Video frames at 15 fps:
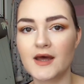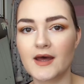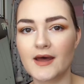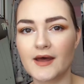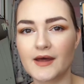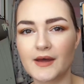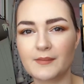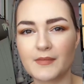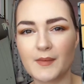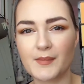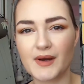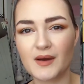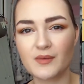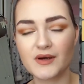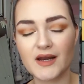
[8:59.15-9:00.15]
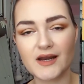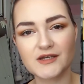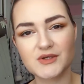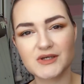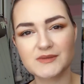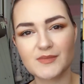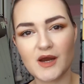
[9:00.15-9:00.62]
But I would like
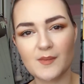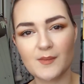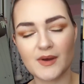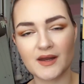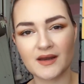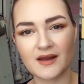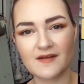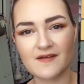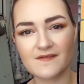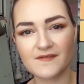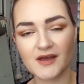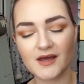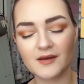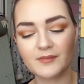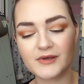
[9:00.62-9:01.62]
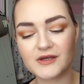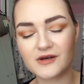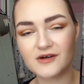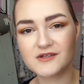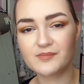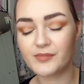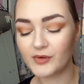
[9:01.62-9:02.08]
to experiment, and I figure
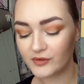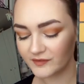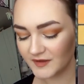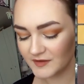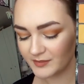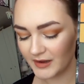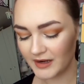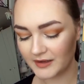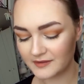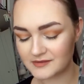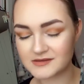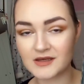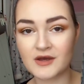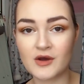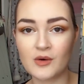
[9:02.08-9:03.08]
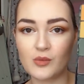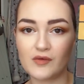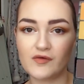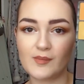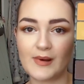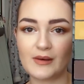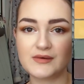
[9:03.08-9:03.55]
because both these palettes were
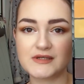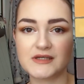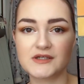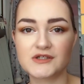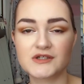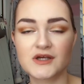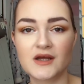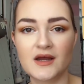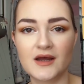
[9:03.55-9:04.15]
£4 each,